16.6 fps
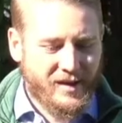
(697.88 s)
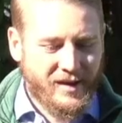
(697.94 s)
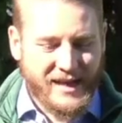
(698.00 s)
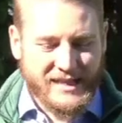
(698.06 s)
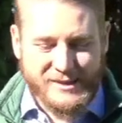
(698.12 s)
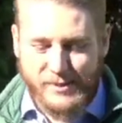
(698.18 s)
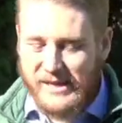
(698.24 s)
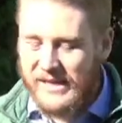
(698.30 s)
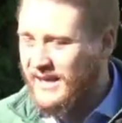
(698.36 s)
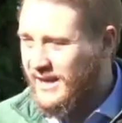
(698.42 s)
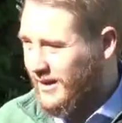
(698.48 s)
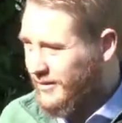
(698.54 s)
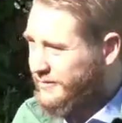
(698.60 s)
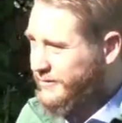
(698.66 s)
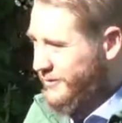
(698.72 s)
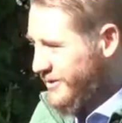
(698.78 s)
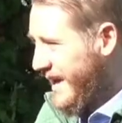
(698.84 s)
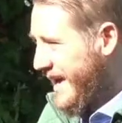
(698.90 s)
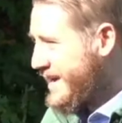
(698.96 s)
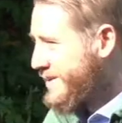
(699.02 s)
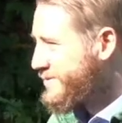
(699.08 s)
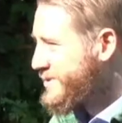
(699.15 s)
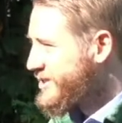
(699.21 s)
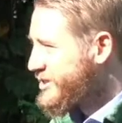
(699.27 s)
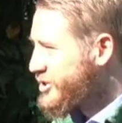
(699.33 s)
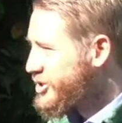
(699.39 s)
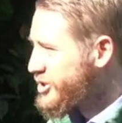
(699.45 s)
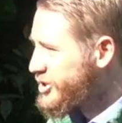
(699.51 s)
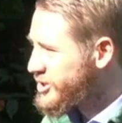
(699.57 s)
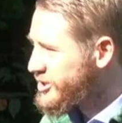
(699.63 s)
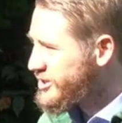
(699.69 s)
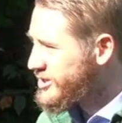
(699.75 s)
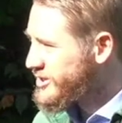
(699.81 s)
And speaking of lambs,
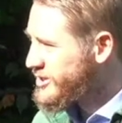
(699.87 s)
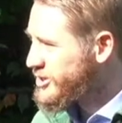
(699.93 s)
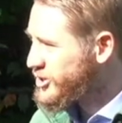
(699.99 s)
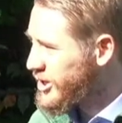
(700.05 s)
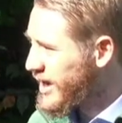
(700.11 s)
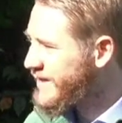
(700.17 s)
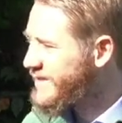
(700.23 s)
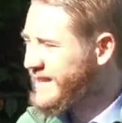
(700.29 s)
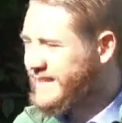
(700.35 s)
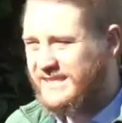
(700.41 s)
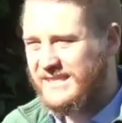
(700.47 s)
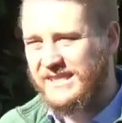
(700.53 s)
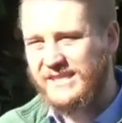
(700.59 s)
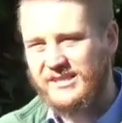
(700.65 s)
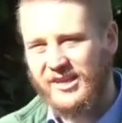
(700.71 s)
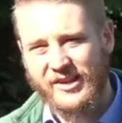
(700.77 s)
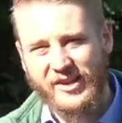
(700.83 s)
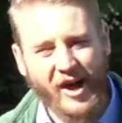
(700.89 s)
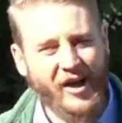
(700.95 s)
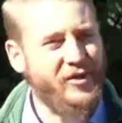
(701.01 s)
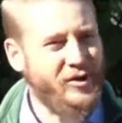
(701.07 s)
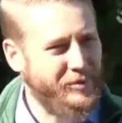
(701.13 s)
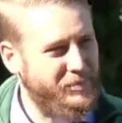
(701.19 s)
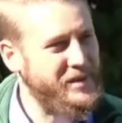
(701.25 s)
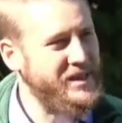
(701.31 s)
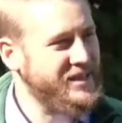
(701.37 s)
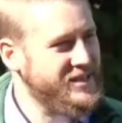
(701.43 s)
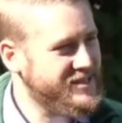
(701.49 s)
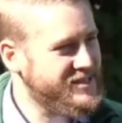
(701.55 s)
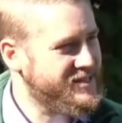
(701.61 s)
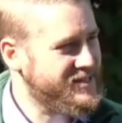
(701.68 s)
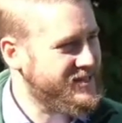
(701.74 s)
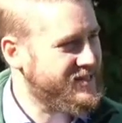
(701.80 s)
John then sees another
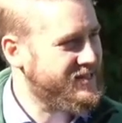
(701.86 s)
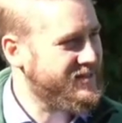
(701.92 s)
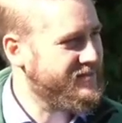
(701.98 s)
beast,